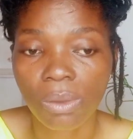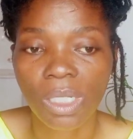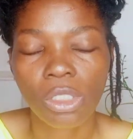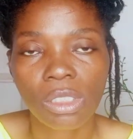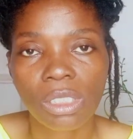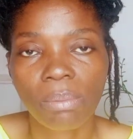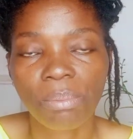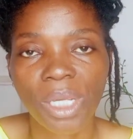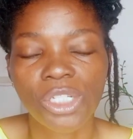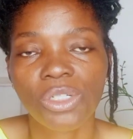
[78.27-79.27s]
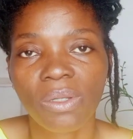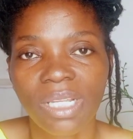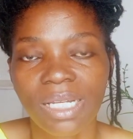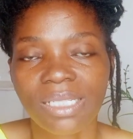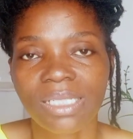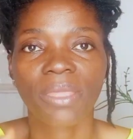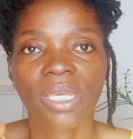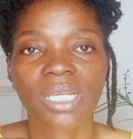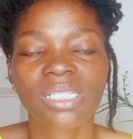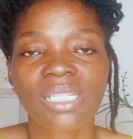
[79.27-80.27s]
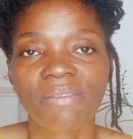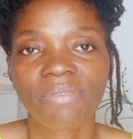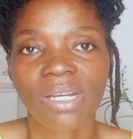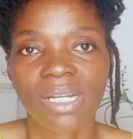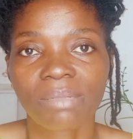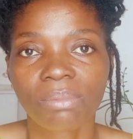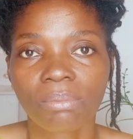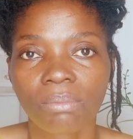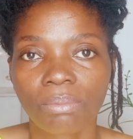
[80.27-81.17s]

Just make sure that the interval